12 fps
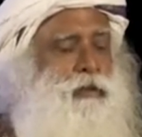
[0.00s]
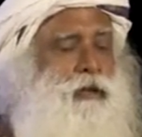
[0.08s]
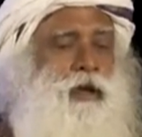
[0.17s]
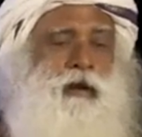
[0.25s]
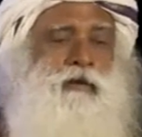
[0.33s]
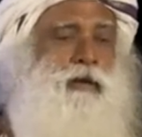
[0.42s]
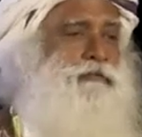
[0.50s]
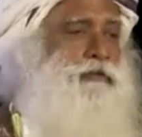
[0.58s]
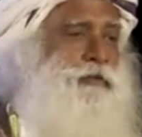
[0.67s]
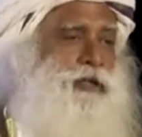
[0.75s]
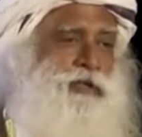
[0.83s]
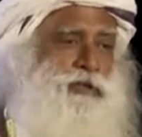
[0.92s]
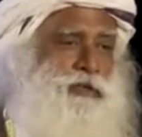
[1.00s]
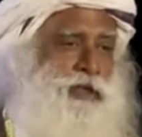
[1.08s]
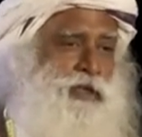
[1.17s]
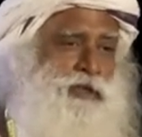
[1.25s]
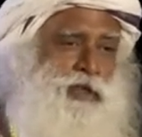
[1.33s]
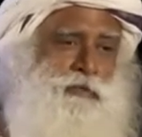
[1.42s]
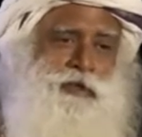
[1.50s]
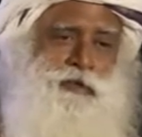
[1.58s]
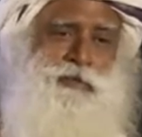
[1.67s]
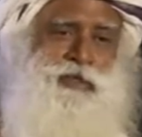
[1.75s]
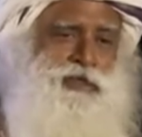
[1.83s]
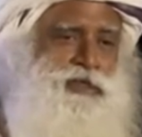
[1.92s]
Now everybody is saying there
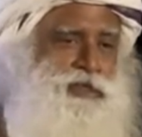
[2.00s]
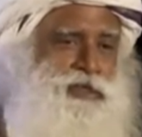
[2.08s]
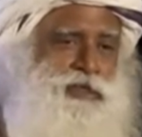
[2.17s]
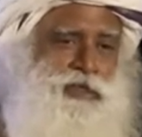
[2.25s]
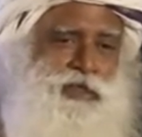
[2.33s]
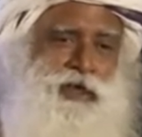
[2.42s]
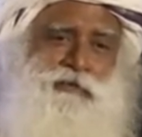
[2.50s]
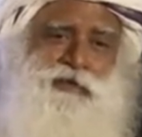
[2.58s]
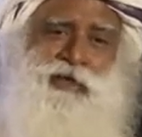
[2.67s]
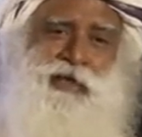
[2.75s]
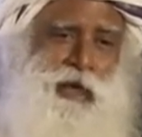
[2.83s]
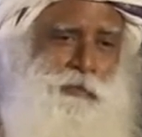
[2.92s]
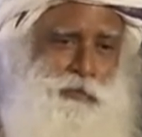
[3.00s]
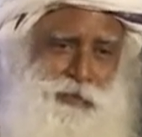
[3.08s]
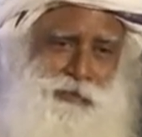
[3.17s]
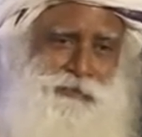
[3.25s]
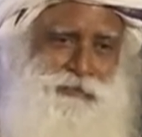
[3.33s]
must be a 16-hour gap.